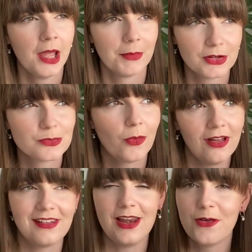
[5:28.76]
because
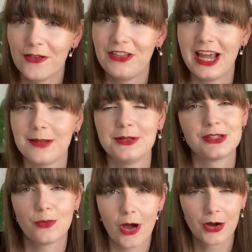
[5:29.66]
while a lot of the
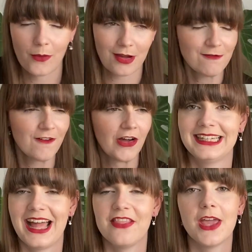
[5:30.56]
elements were quite fun,
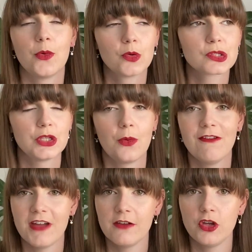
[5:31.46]
there were also a
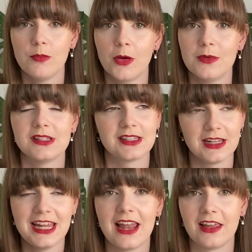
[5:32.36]
fair few moments
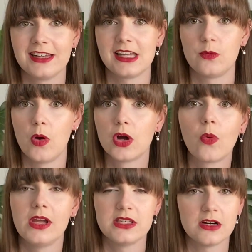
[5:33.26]
that, yeah, like I said, were
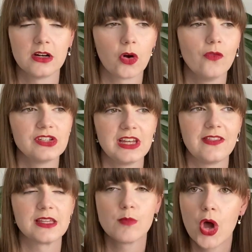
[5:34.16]
quite dark. Obviously,
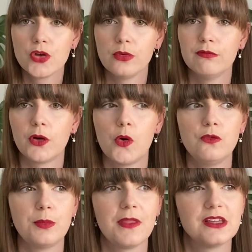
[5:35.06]
there's murder
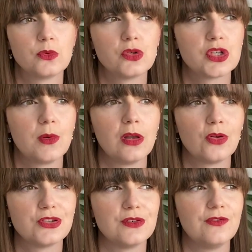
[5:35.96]
involved, but there's also a
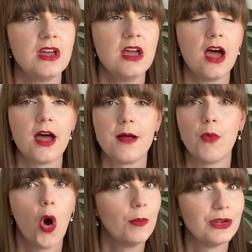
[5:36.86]
lot of um,
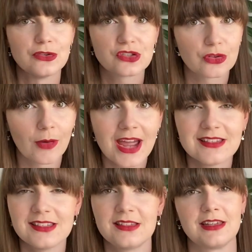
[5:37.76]
ominous
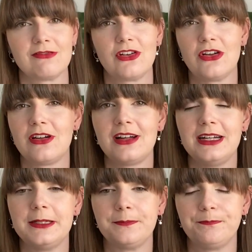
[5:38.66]
threats. There are
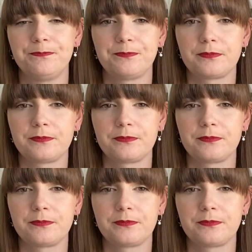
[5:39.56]
um,